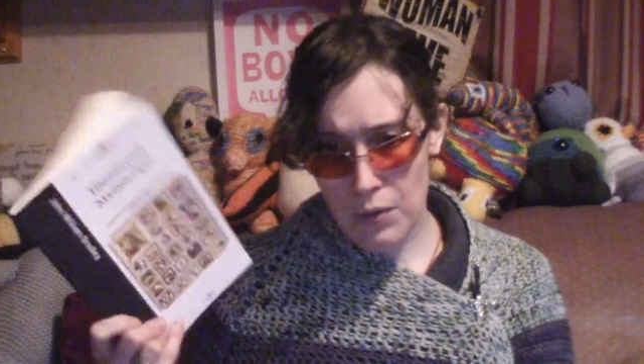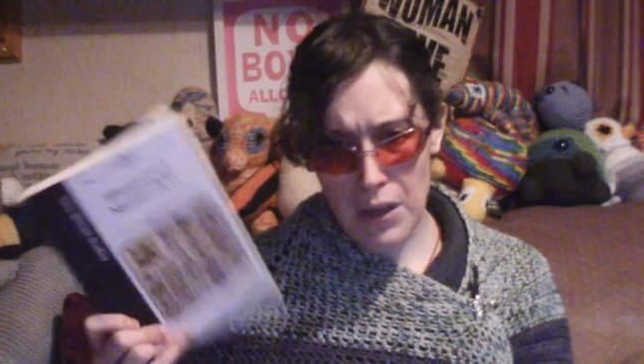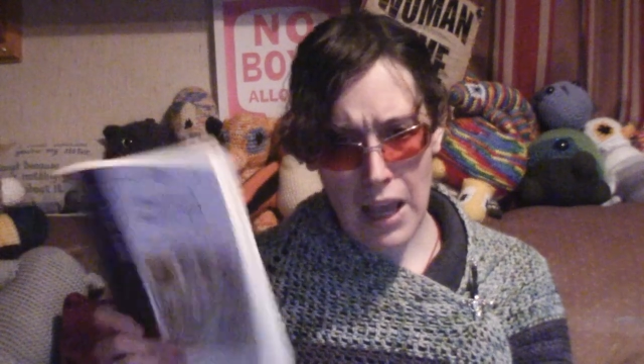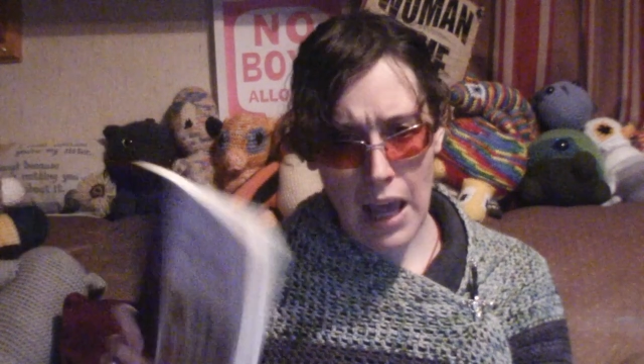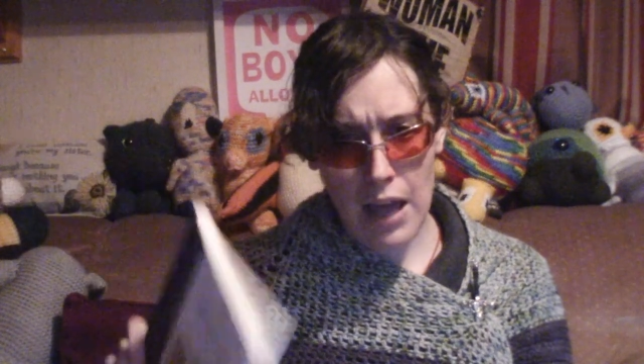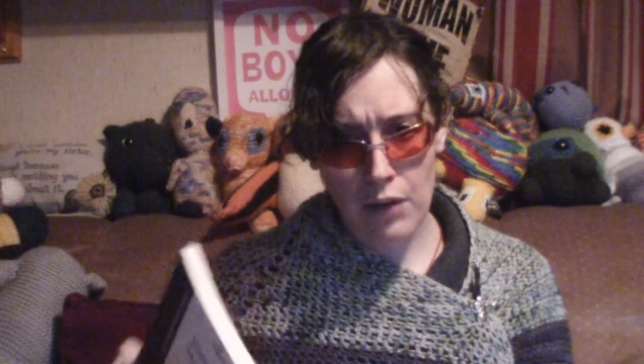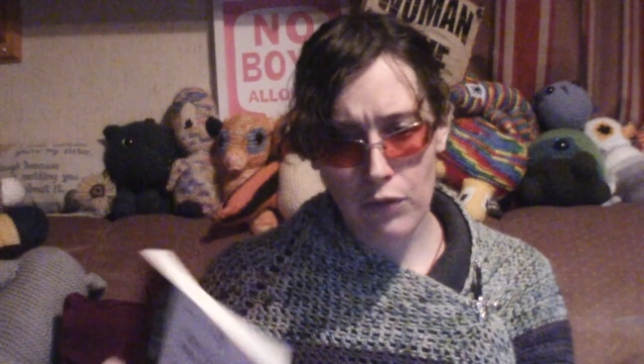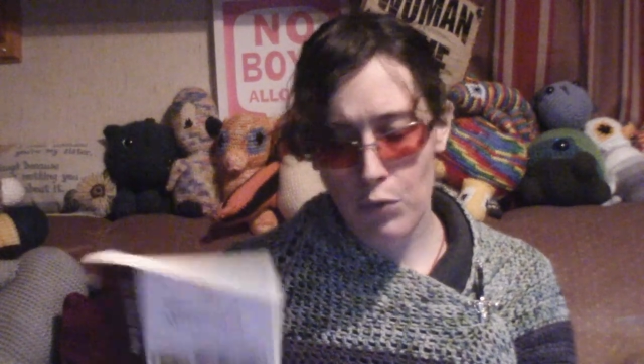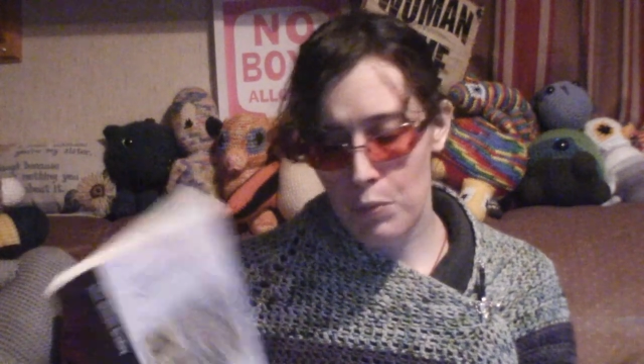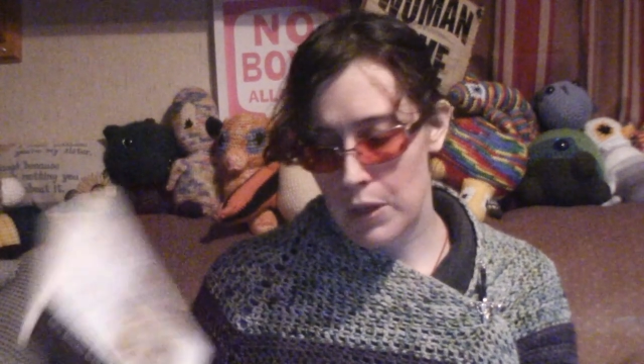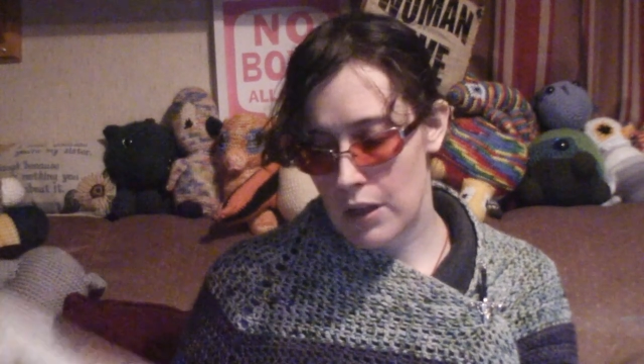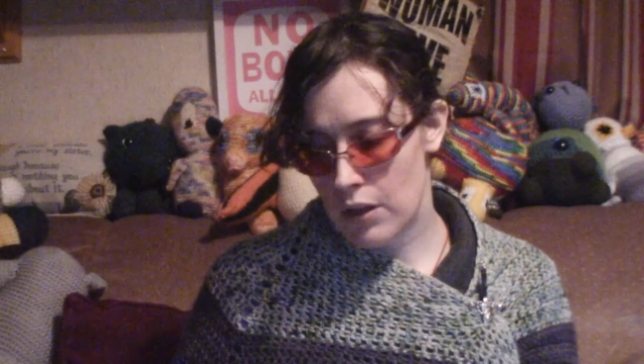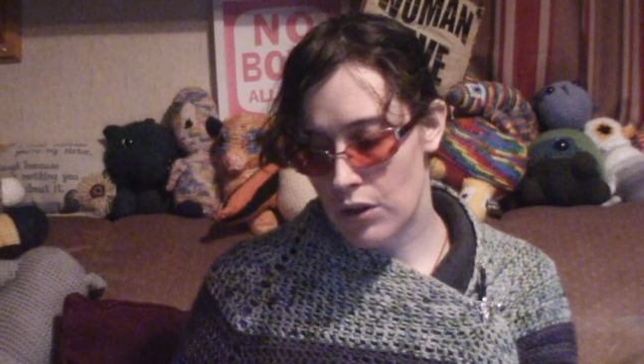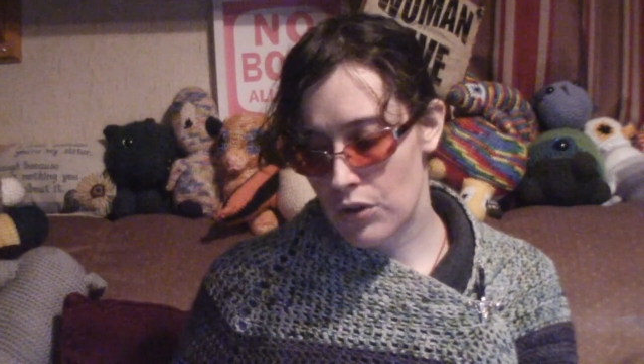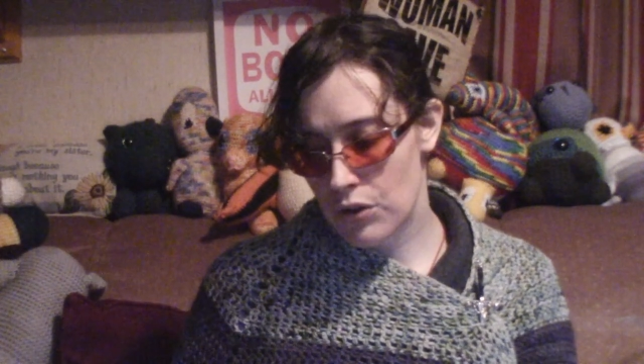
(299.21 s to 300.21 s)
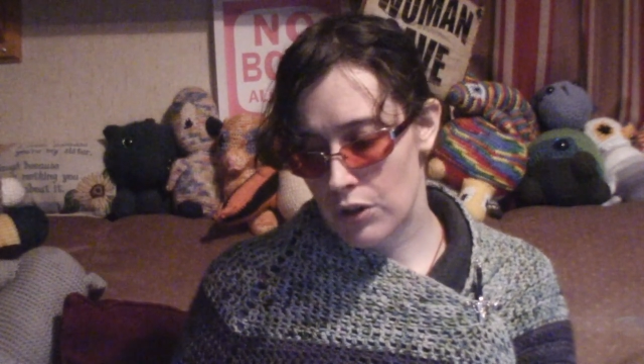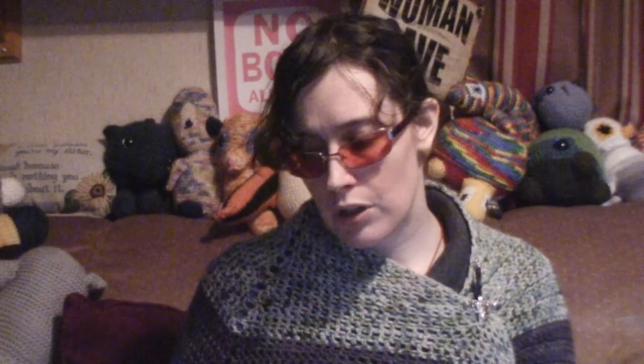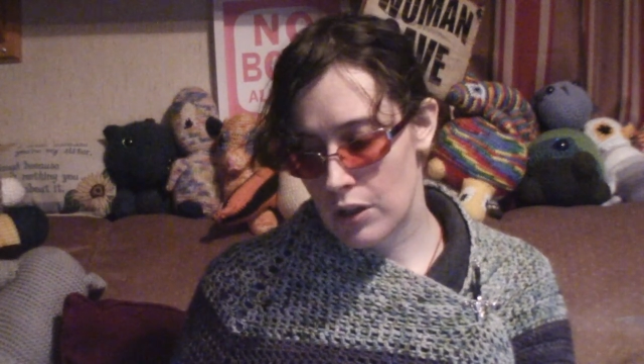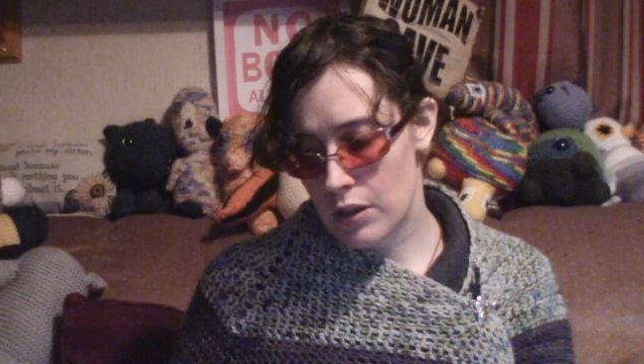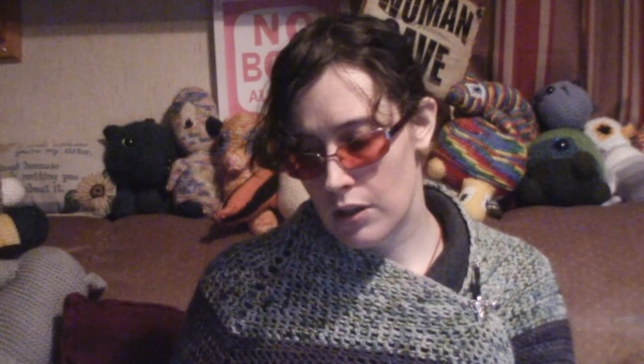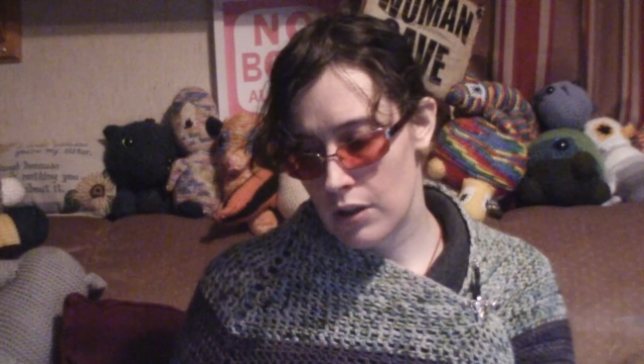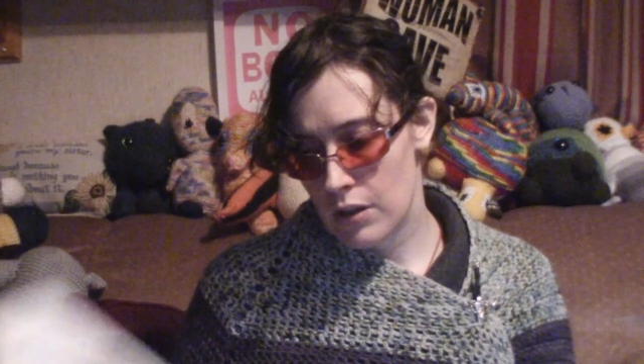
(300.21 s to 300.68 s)
kind of will be a
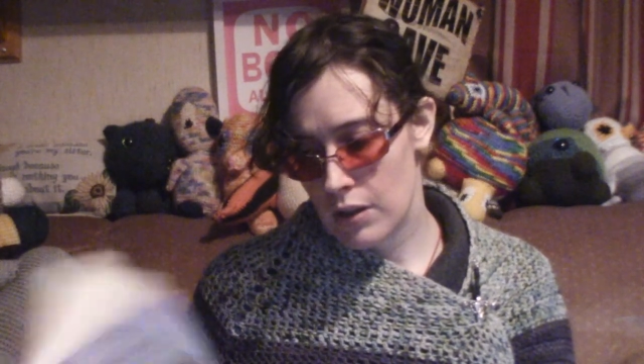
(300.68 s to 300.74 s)
good,